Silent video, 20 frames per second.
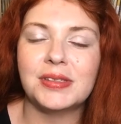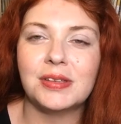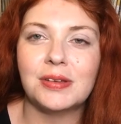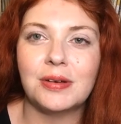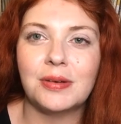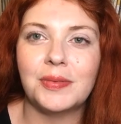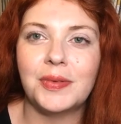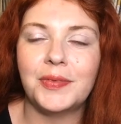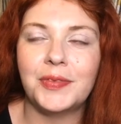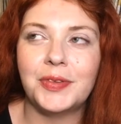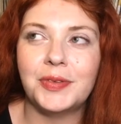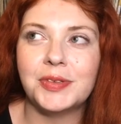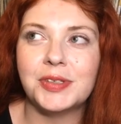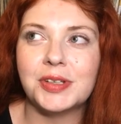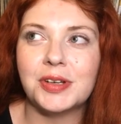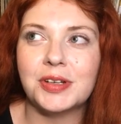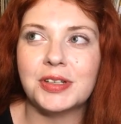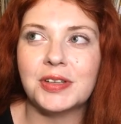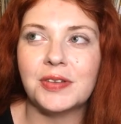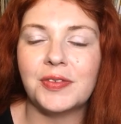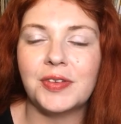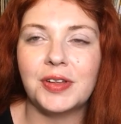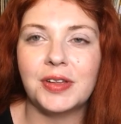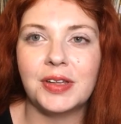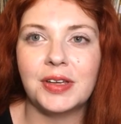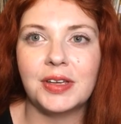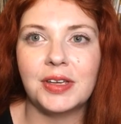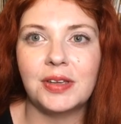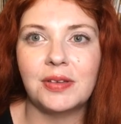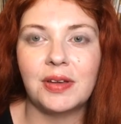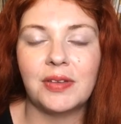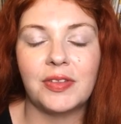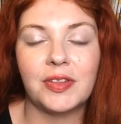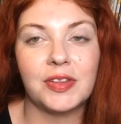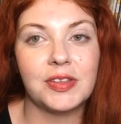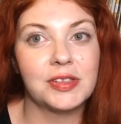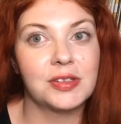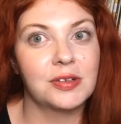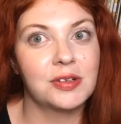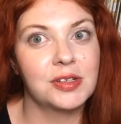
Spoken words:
So if you start to feel like you have like this